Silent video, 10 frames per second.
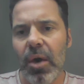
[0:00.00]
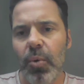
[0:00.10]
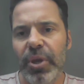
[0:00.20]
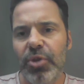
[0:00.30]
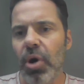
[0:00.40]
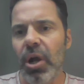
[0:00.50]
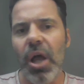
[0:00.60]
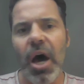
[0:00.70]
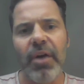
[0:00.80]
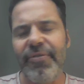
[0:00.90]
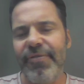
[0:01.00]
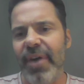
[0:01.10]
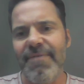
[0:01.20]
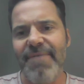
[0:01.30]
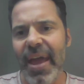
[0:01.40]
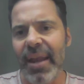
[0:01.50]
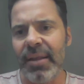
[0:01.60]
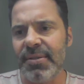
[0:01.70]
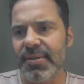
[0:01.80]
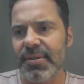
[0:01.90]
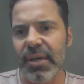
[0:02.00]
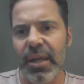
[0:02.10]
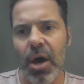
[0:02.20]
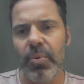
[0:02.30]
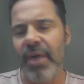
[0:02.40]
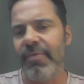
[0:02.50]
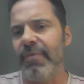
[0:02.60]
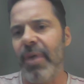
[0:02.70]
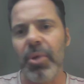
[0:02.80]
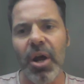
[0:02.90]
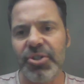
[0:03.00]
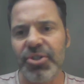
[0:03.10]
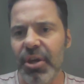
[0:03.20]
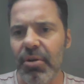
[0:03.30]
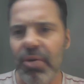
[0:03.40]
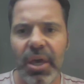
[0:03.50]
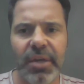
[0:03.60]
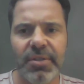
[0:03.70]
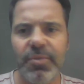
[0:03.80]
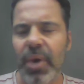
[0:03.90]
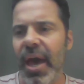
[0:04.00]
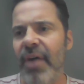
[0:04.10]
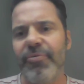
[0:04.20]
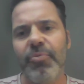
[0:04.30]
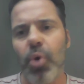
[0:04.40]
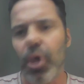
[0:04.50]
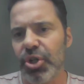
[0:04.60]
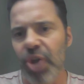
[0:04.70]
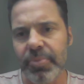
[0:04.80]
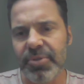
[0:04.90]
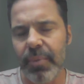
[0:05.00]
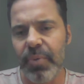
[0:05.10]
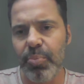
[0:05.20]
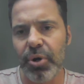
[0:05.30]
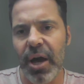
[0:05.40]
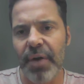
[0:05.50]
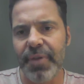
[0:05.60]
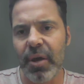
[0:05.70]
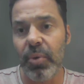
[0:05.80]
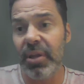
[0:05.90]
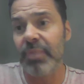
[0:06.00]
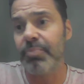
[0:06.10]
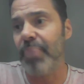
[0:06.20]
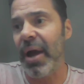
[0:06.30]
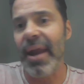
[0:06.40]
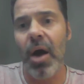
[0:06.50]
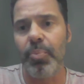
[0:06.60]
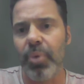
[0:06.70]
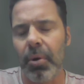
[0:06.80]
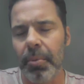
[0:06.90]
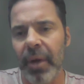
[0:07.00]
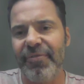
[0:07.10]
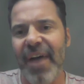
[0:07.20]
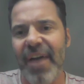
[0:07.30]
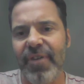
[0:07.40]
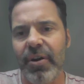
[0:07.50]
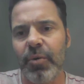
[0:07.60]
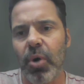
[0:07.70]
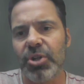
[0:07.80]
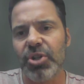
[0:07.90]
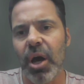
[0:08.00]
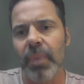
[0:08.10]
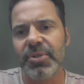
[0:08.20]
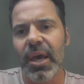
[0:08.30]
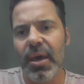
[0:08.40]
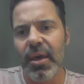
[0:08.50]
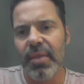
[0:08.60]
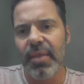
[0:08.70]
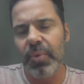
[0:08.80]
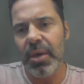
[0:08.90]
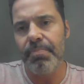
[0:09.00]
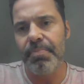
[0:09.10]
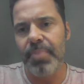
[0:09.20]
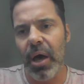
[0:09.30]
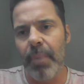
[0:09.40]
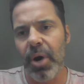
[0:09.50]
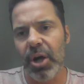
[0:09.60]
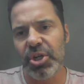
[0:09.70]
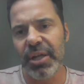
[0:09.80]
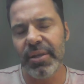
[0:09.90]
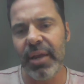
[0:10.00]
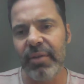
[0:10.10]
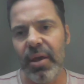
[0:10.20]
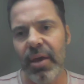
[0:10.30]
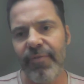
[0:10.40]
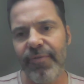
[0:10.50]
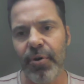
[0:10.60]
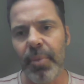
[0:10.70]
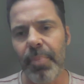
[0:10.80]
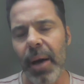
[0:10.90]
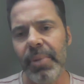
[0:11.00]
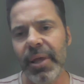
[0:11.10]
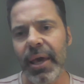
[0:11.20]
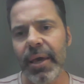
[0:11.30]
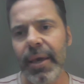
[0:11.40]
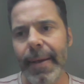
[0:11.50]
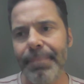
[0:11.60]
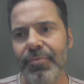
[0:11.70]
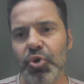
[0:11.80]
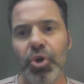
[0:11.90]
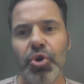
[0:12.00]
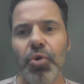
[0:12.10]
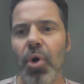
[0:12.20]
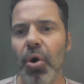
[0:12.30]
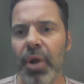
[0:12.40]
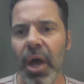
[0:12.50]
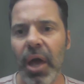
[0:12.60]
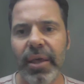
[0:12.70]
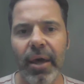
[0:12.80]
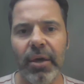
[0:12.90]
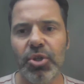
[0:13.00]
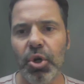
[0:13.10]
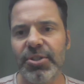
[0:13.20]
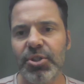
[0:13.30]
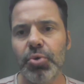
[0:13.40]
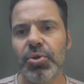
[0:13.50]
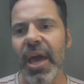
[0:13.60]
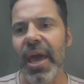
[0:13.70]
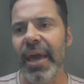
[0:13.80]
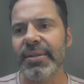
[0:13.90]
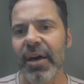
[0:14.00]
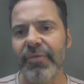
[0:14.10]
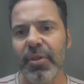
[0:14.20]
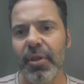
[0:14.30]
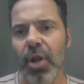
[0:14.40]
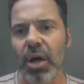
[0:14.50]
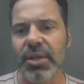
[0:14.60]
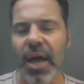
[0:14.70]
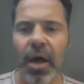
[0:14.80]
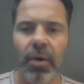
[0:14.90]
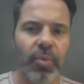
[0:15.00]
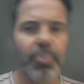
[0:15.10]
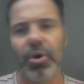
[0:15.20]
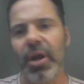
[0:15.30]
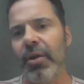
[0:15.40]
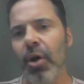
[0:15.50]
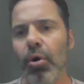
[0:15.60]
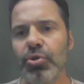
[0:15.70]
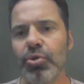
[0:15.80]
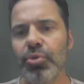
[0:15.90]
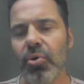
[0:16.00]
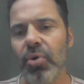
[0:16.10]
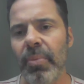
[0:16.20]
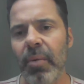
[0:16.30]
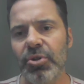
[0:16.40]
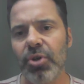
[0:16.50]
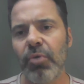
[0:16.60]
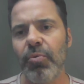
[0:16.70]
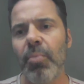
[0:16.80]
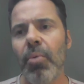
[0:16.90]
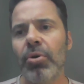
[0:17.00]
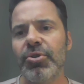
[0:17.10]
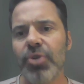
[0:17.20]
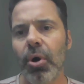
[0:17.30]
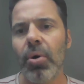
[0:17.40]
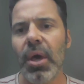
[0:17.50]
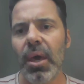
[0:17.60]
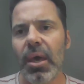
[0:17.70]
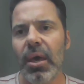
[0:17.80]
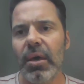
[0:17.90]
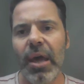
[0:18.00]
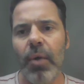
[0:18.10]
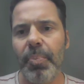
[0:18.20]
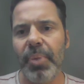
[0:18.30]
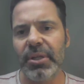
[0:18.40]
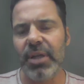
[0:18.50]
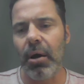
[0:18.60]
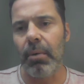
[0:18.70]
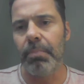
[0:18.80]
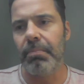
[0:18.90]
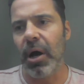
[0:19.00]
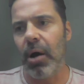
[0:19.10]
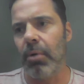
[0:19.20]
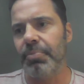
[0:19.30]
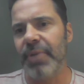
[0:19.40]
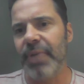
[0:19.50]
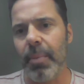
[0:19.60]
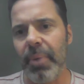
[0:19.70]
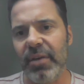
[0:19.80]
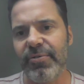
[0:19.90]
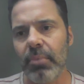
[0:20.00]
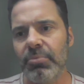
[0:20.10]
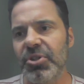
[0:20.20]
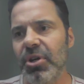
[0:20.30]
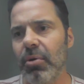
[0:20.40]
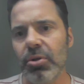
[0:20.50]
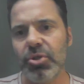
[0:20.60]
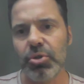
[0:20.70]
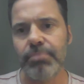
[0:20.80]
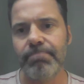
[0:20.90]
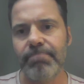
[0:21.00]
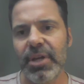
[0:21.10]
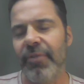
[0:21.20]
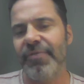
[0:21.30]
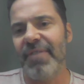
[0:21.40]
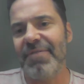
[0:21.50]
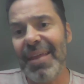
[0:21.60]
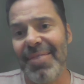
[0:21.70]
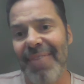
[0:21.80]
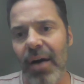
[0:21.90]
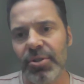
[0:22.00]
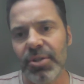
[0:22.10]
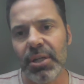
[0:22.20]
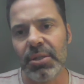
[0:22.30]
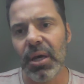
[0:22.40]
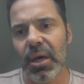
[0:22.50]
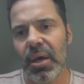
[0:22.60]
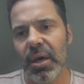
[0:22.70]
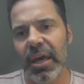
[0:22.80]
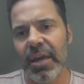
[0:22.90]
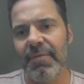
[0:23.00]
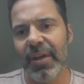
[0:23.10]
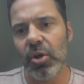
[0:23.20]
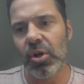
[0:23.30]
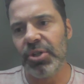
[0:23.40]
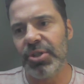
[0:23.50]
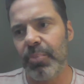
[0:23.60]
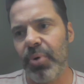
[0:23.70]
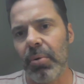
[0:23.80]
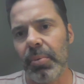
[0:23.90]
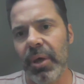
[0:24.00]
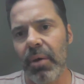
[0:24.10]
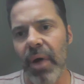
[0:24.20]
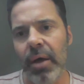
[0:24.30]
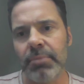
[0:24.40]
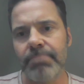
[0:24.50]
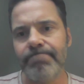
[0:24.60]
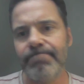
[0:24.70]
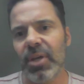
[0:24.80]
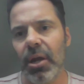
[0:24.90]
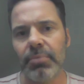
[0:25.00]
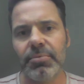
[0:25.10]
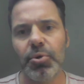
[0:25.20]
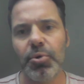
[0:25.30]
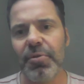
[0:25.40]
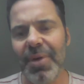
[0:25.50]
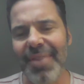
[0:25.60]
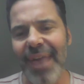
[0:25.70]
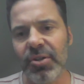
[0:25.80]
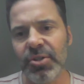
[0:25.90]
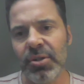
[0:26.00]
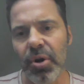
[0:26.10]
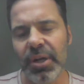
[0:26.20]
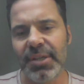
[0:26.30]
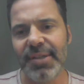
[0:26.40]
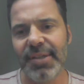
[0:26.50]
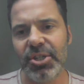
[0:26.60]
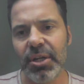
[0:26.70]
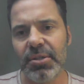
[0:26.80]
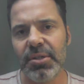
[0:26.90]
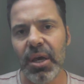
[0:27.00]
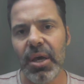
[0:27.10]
We do a lot of events. We have a webinar series. We have workshops that we put out there. We did by now probably about 500 workshops that we partially did for the public. During Corona, it took us 2 days after the lockdown. We put out a whole new program that was all remote. So, we built our database from zero to 15,000 individuals and probably around 2,000-3,000 organizations.